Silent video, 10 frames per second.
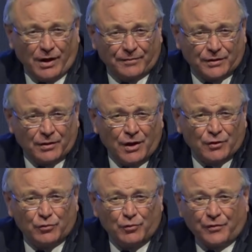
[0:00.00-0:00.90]
after
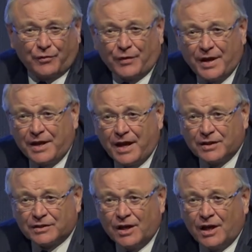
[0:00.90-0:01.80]
2-3
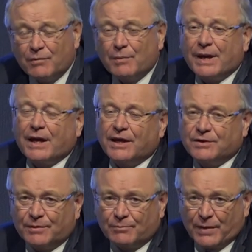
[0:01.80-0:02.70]
years, we may
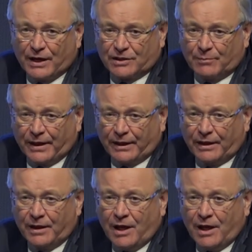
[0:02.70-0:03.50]
easily make some money.